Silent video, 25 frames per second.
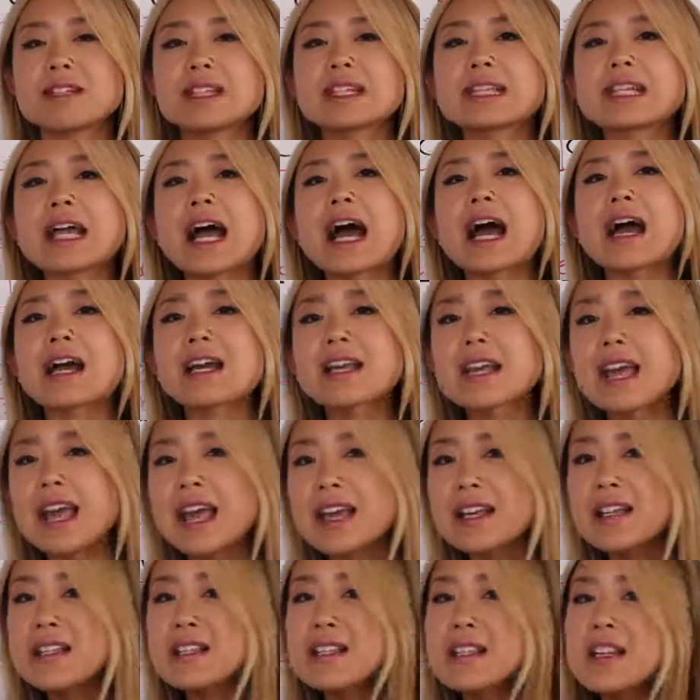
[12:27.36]

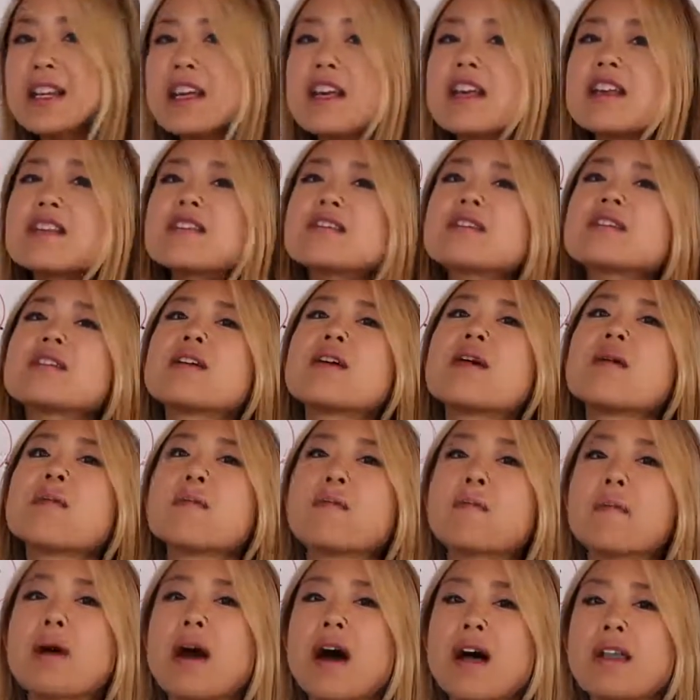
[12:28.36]
Takeshi's
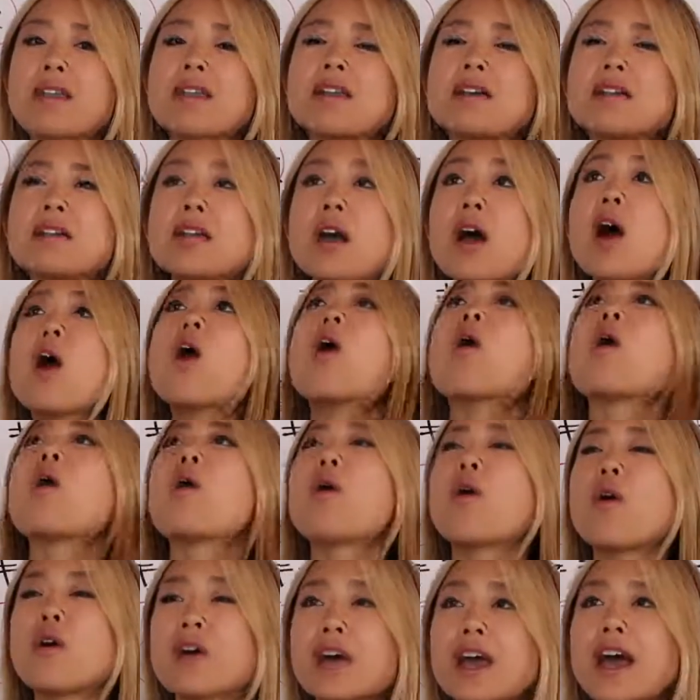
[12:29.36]
mother. Then,
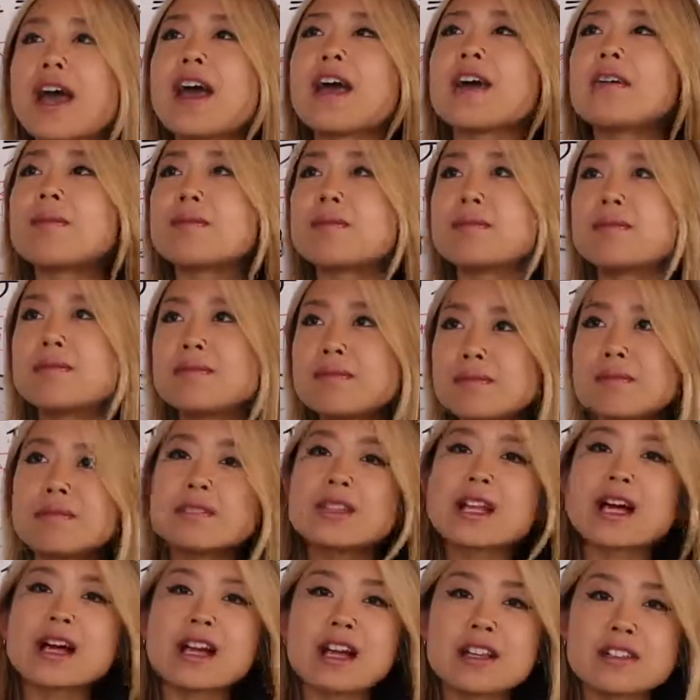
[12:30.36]
okay,
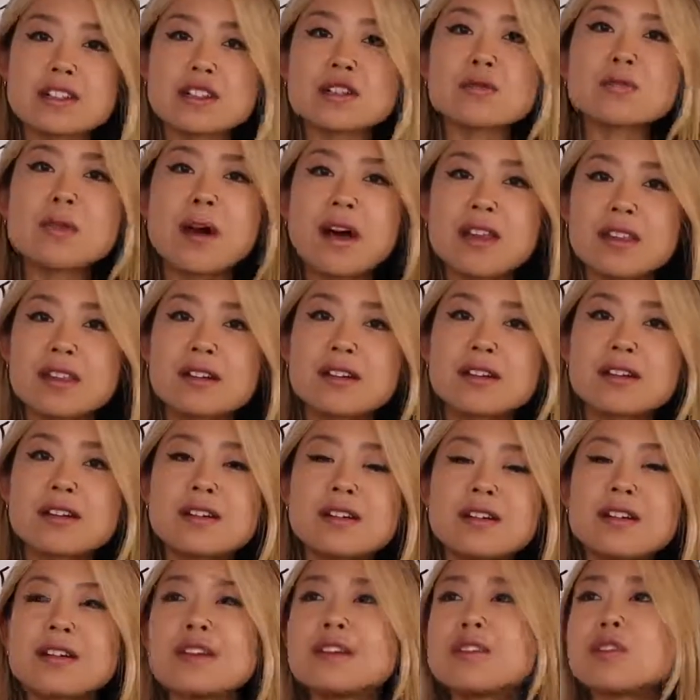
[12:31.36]
Takeshi's
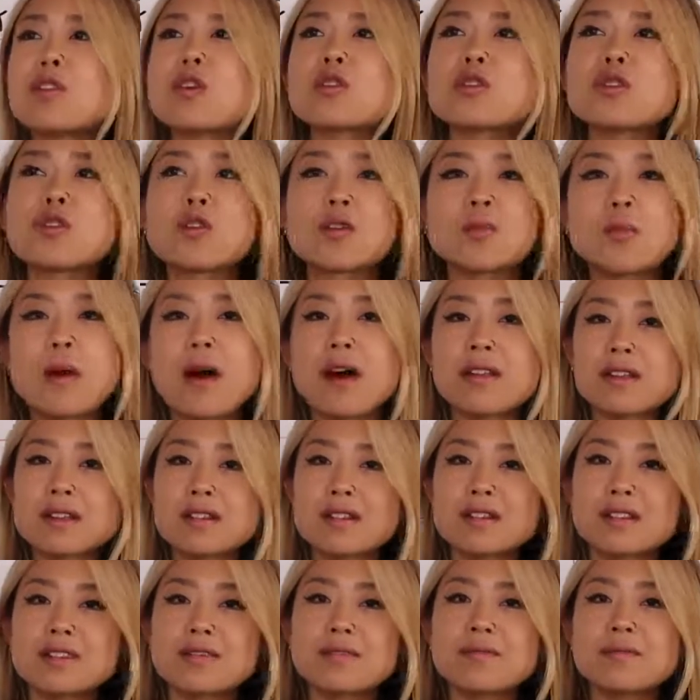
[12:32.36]
mother, not your
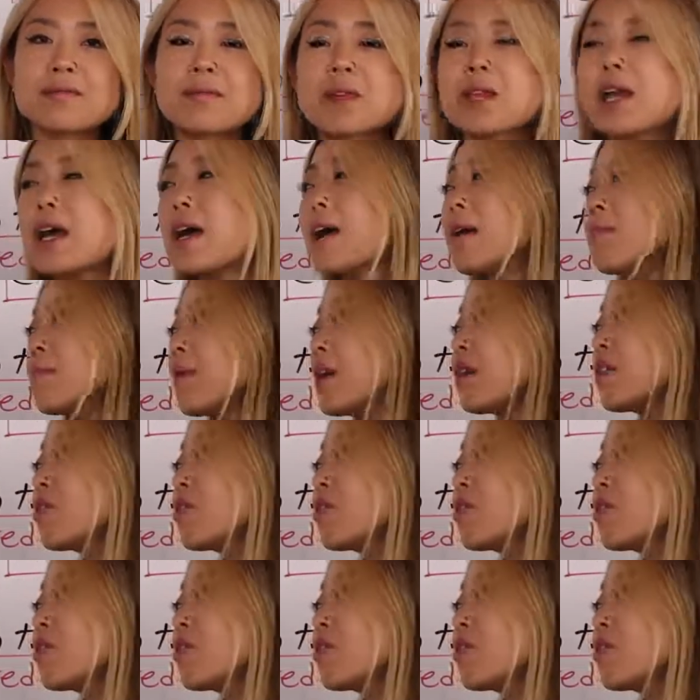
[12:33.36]
mother. But